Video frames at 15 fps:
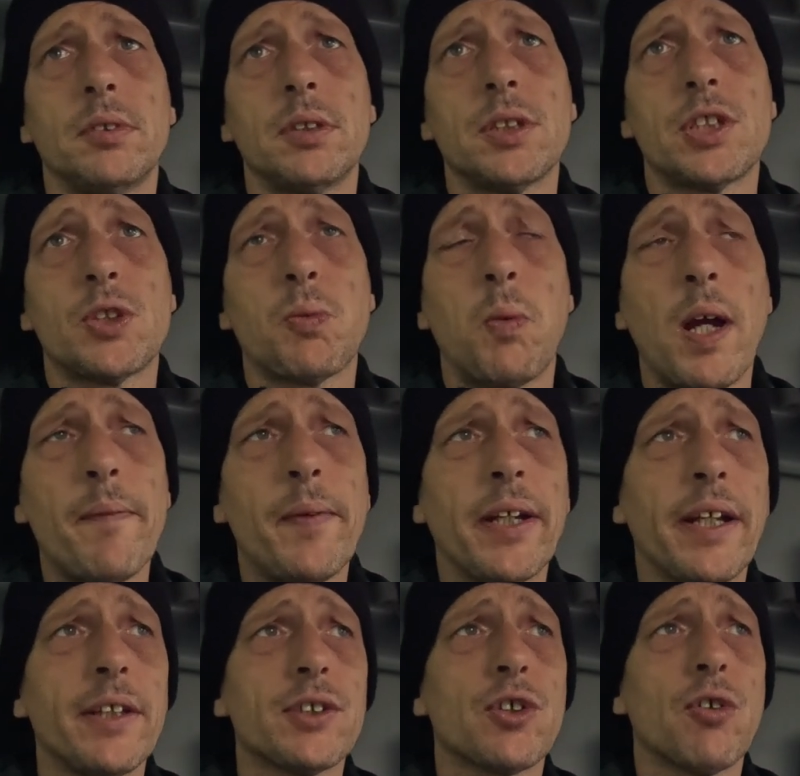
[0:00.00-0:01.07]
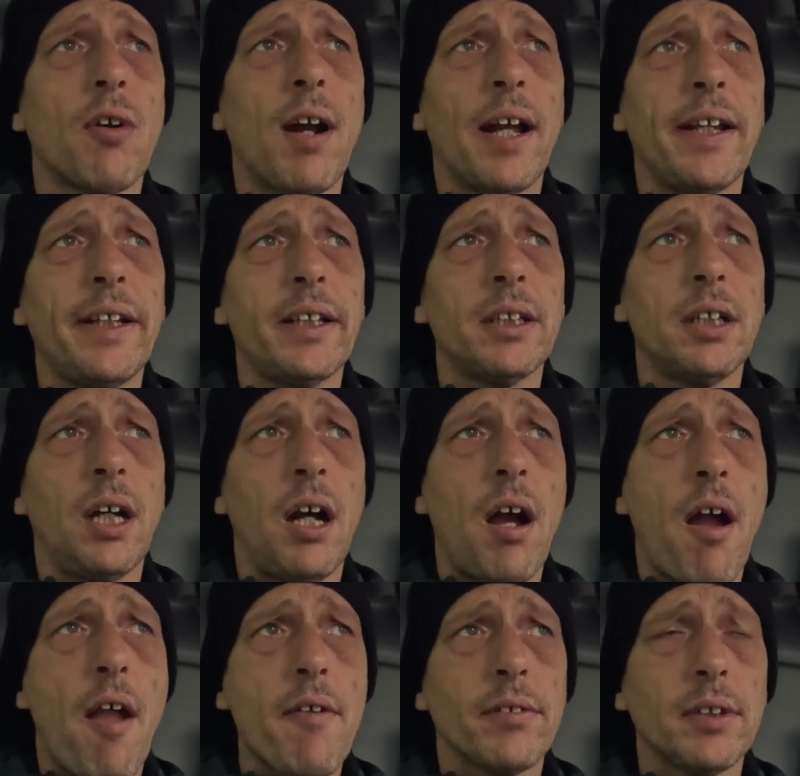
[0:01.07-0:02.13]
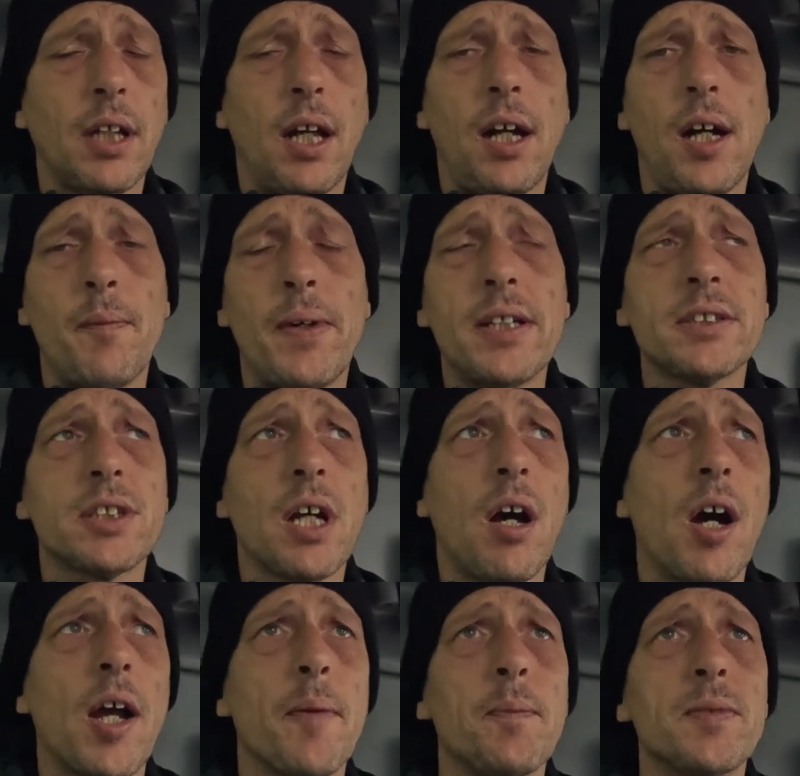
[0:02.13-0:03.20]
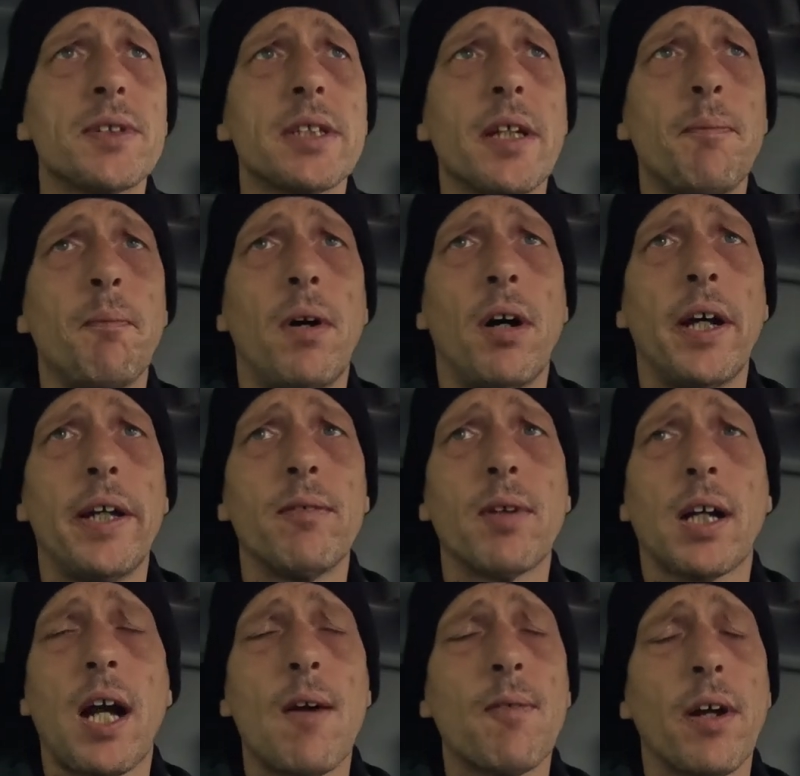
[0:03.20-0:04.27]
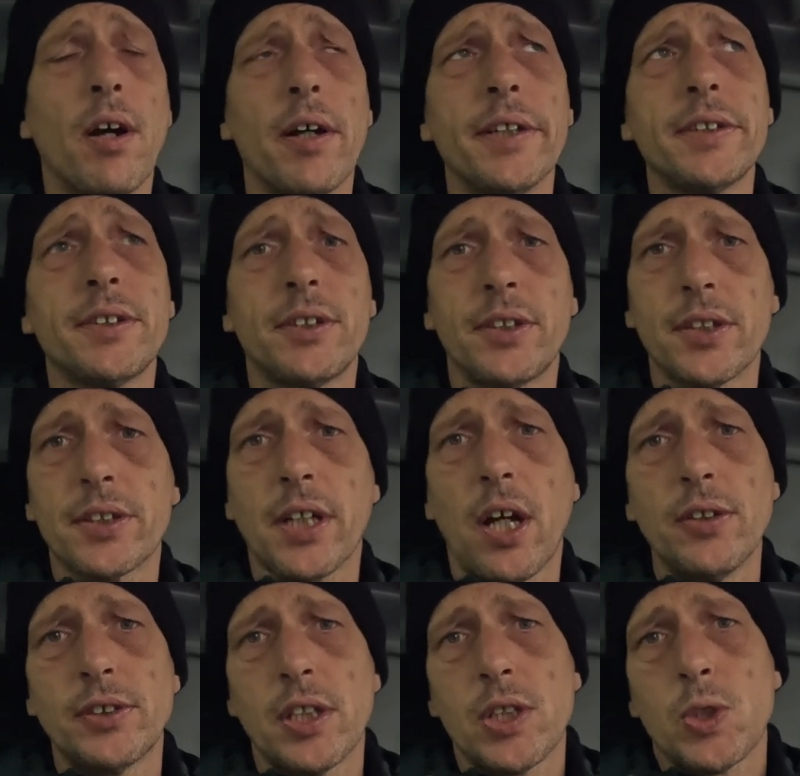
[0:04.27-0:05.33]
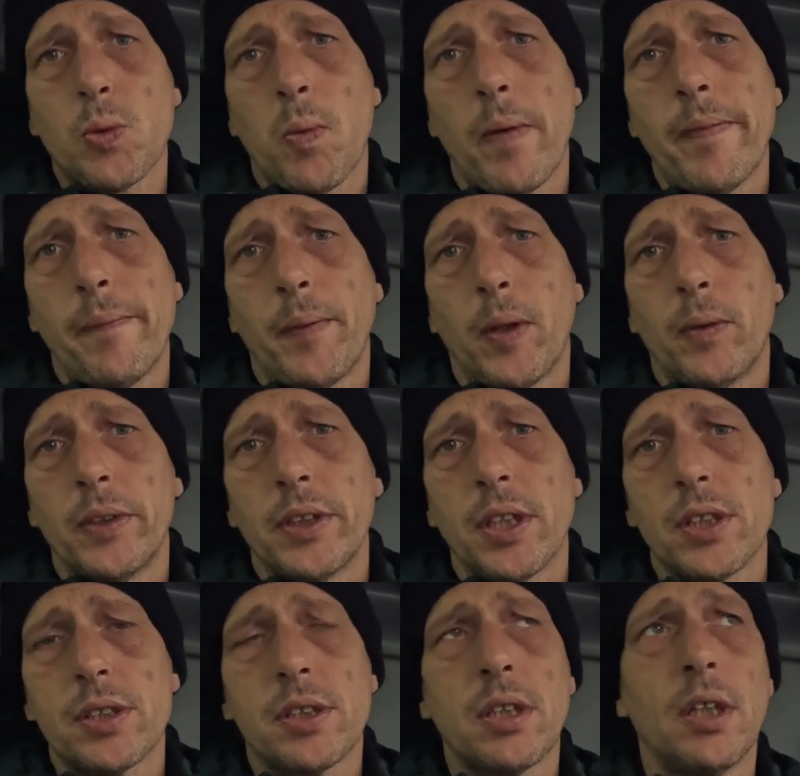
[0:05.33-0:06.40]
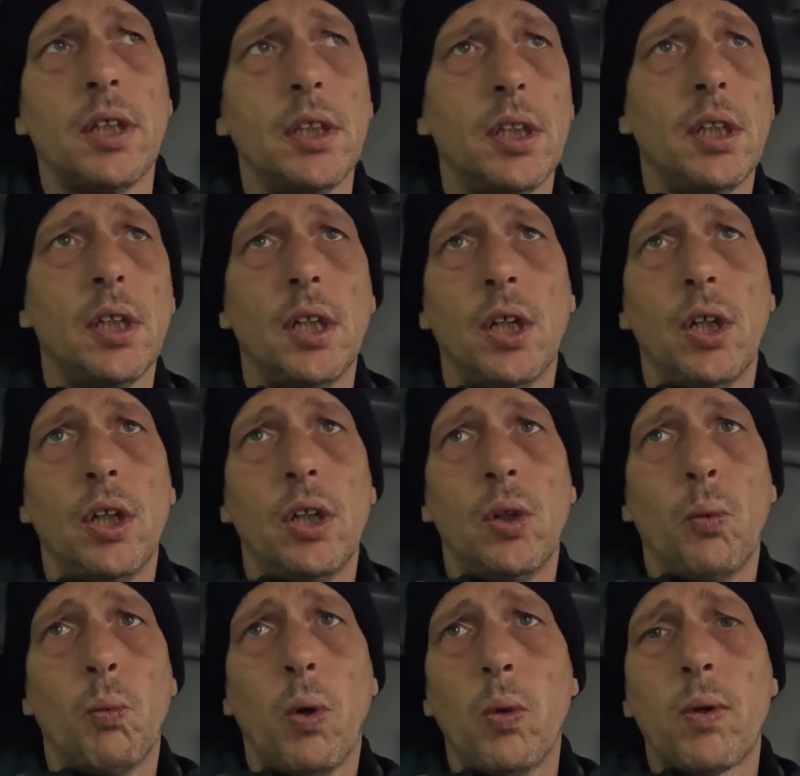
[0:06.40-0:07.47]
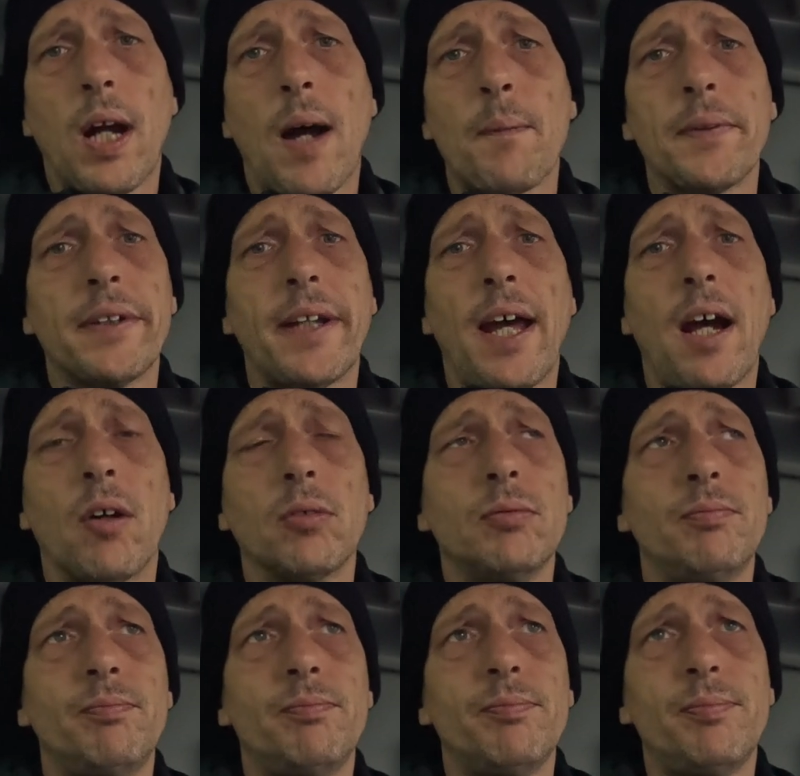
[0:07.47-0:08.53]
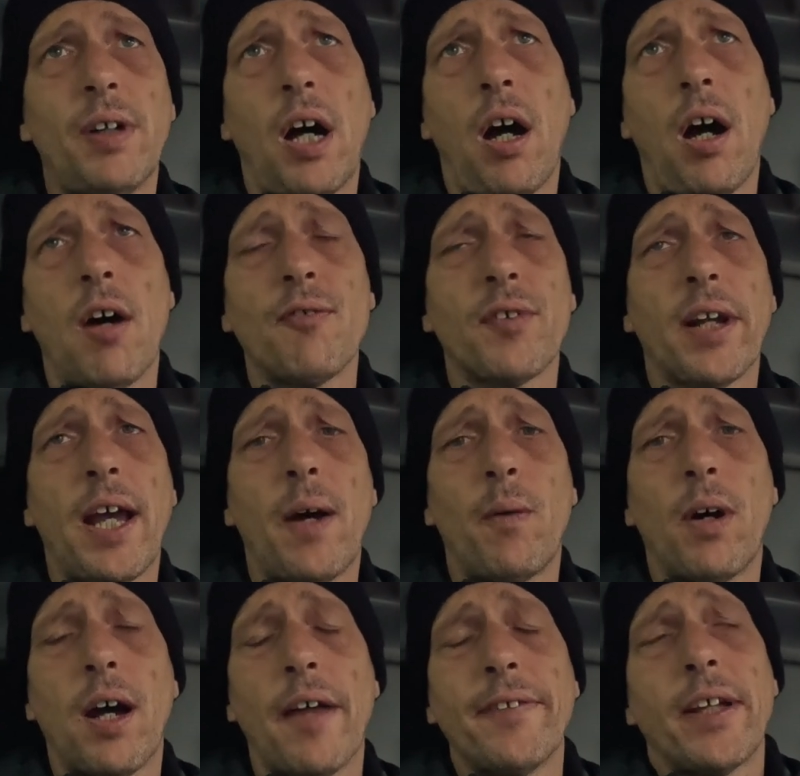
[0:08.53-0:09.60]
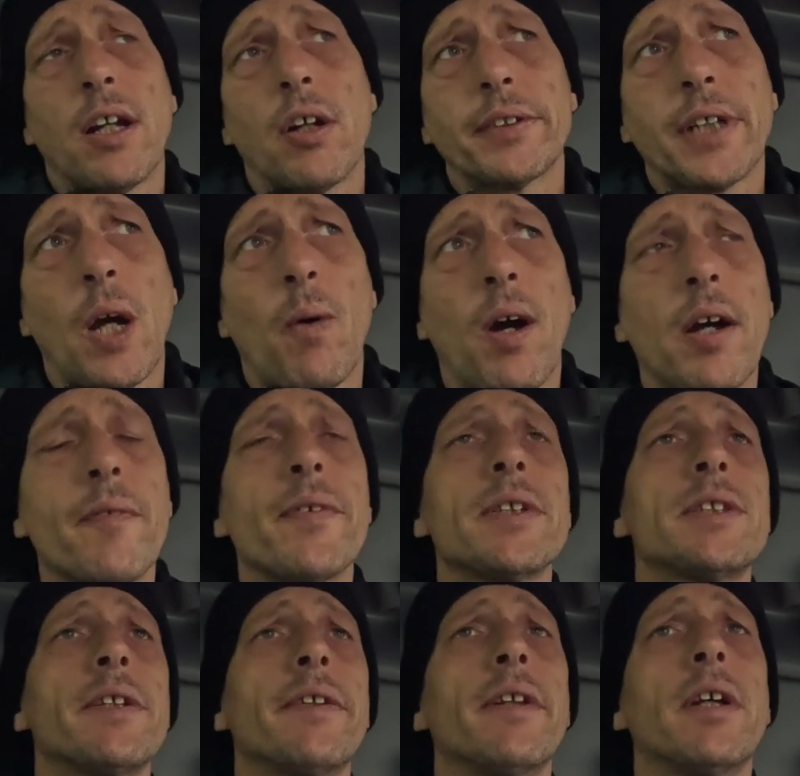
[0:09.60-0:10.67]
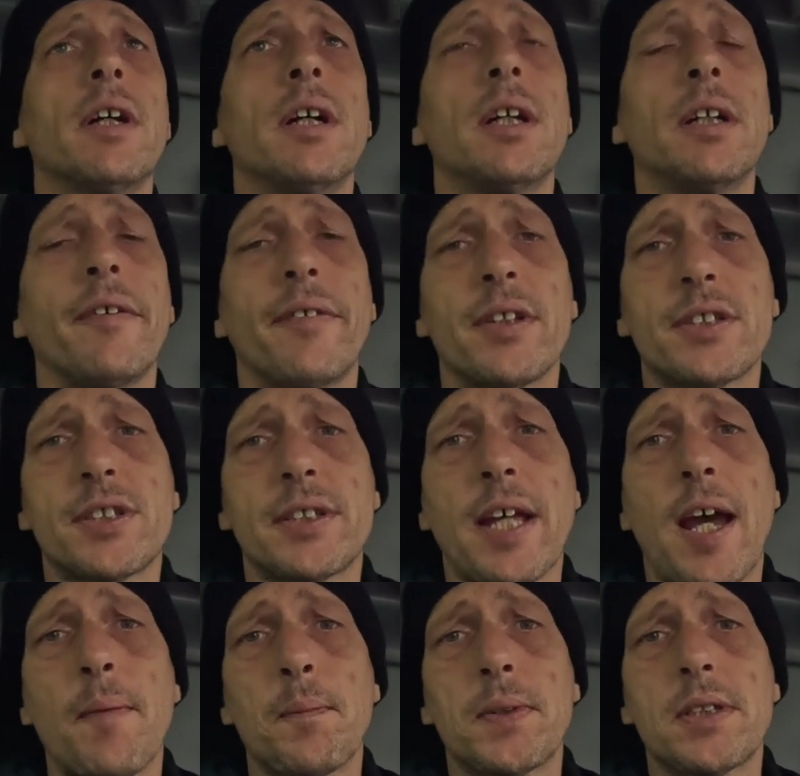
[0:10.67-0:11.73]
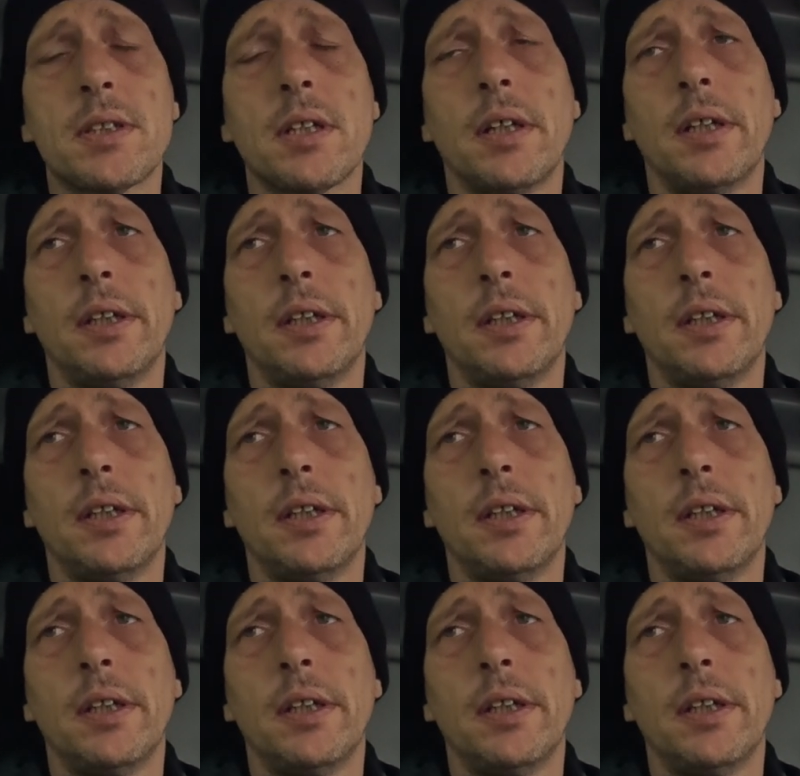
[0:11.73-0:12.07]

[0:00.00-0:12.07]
Swimming is great. At times in my recovery, I used to just go to the swimming pool and just walk up and down for half an hour, and then I'd go over to the steps